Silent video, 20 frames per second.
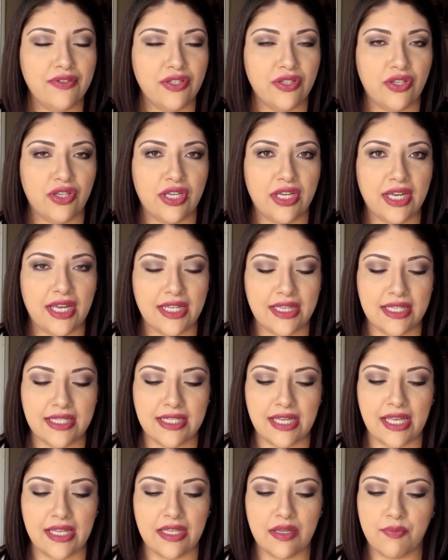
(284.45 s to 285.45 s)
so you can get
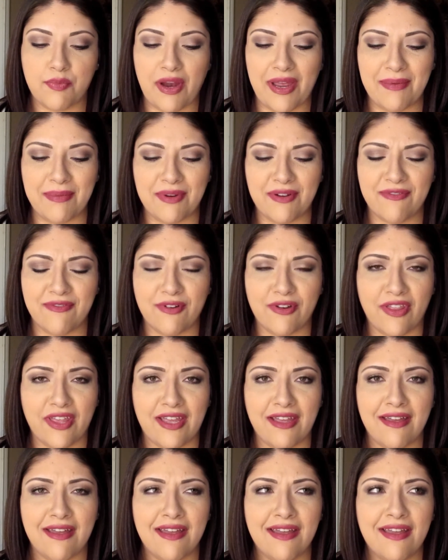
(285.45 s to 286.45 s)
this eyelid primer for
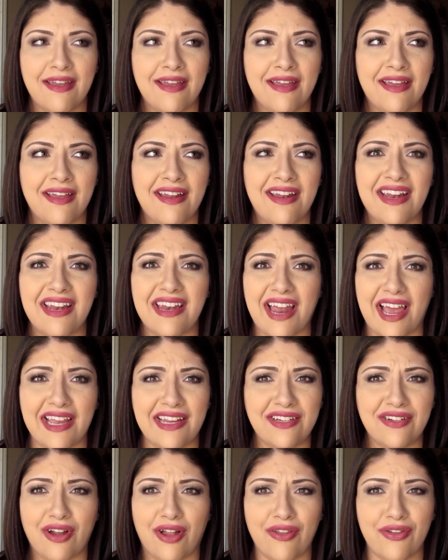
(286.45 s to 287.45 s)
like
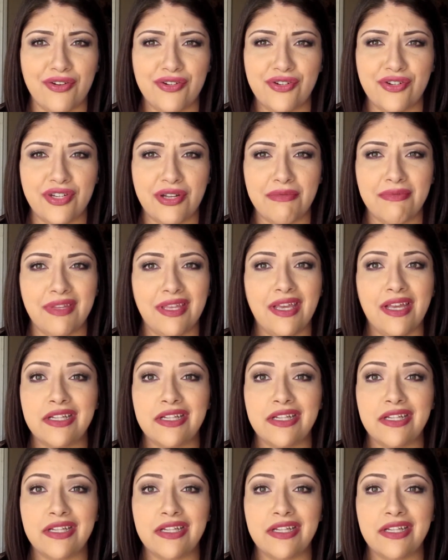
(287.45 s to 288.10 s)
$9 or something.